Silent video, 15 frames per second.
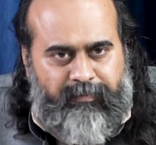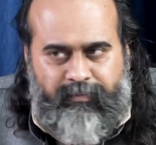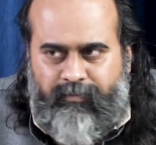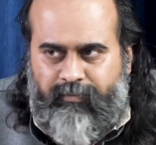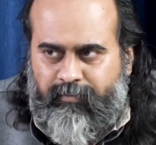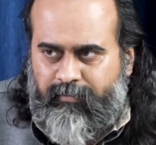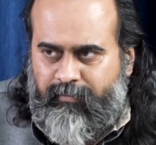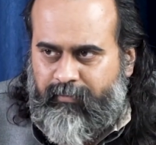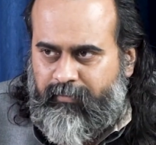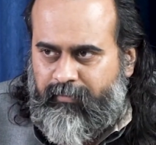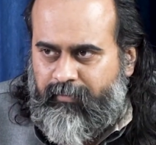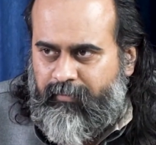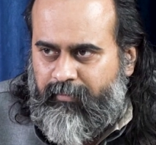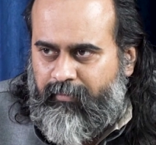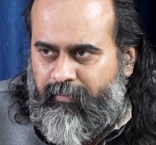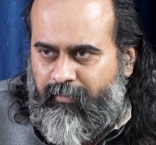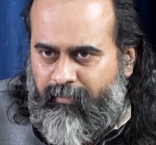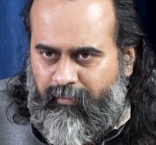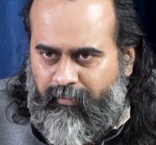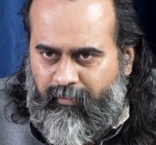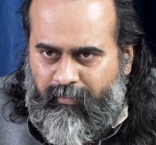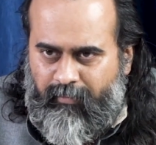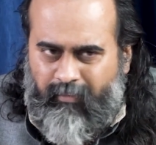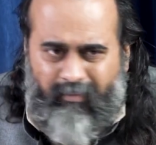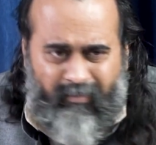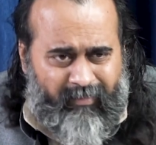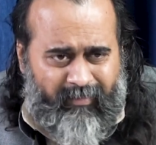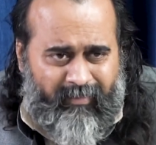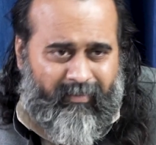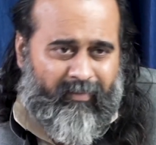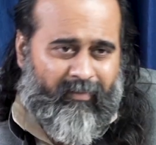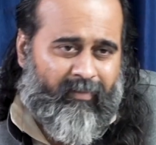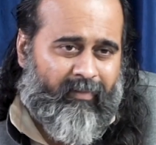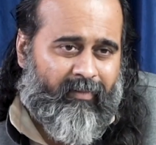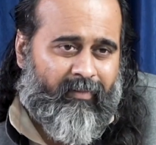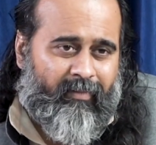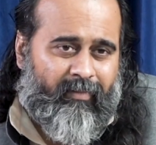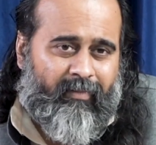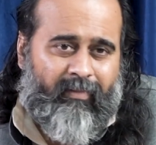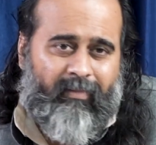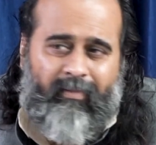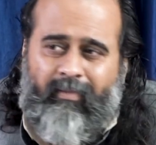No one is speaking in this clip.